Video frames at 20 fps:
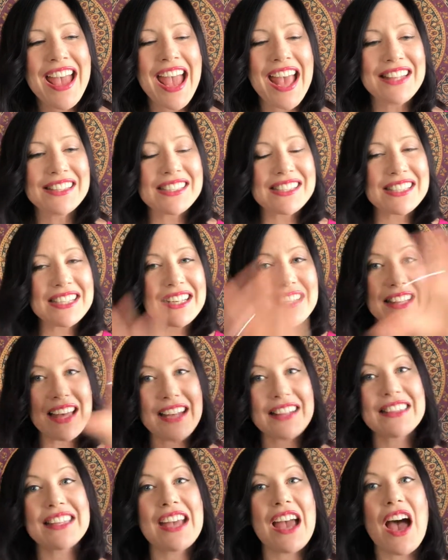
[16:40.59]
and see
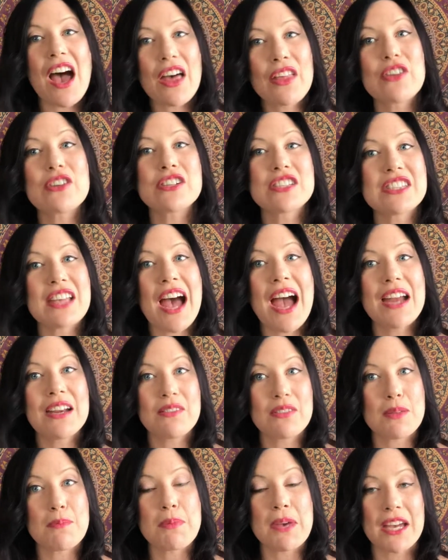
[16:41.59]
like the other side
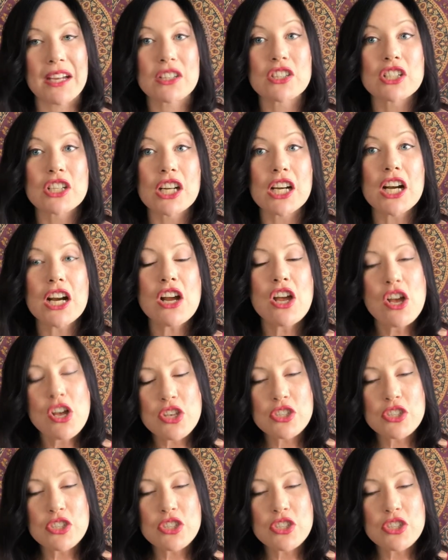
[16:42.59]
of the picture